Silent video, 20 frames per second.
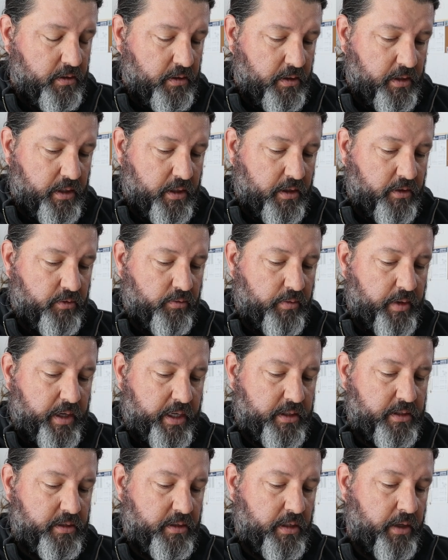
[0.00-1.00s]
uh,
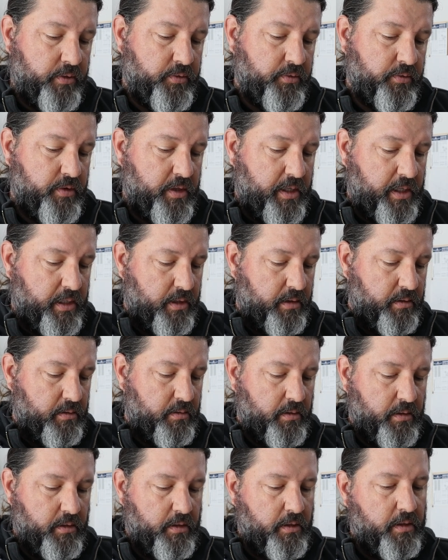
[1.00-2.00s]
correct, other
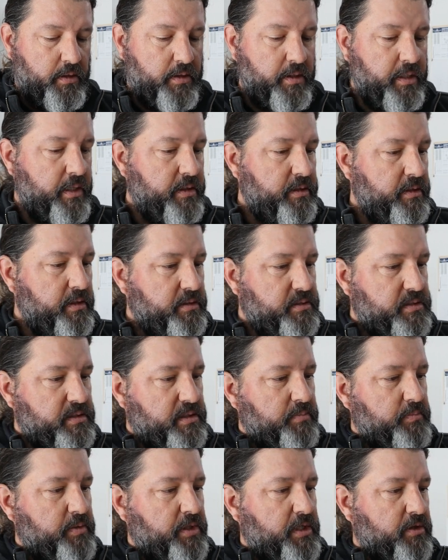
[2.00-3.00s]
than that it needs
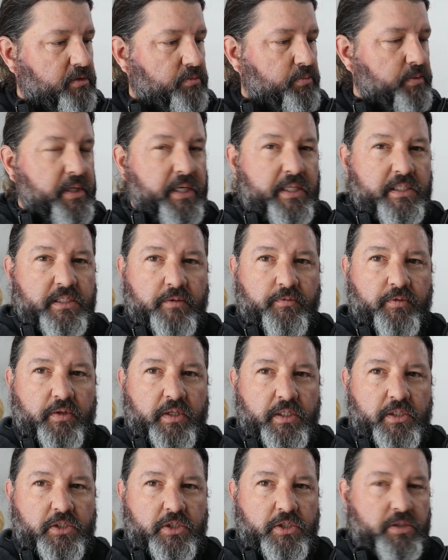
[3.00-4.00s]
to be three eighths of an
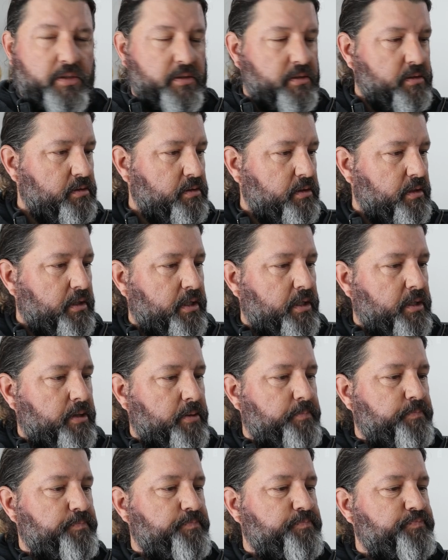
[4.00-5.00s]
inch
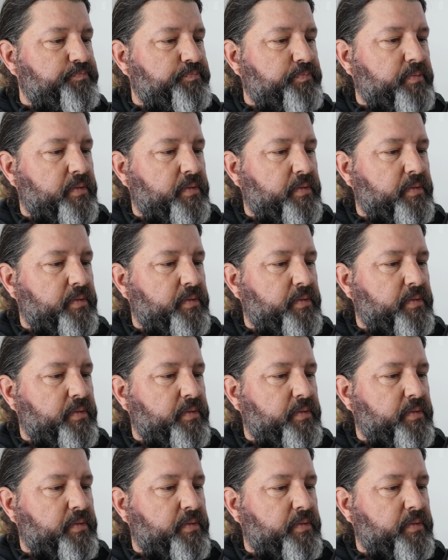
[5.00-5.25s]
um,